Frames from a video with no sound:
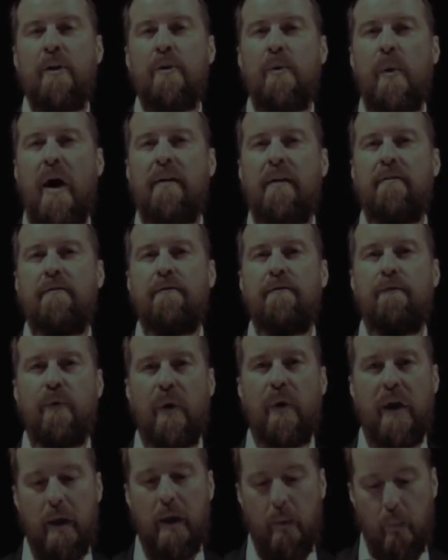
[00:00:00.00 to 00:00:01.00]
you have a
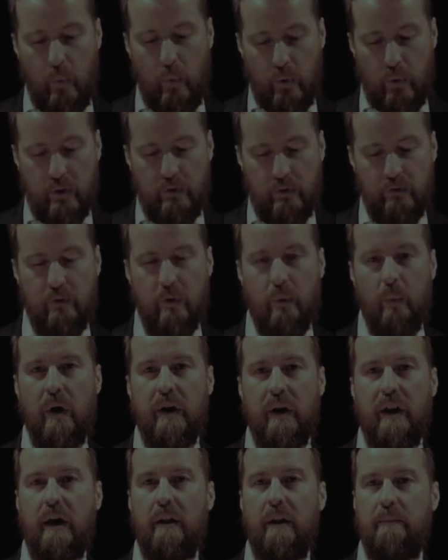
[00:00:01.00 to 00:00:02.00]
framework for
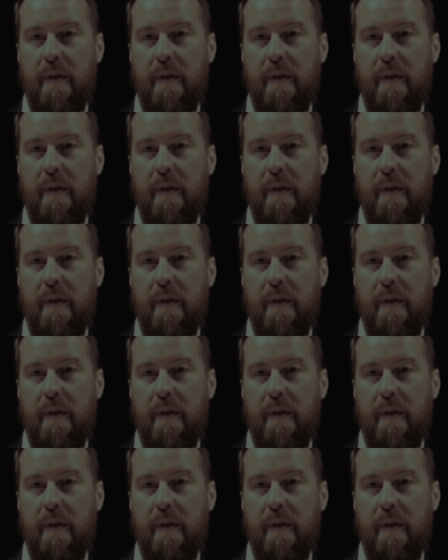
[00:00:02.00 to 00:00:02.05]
what I'll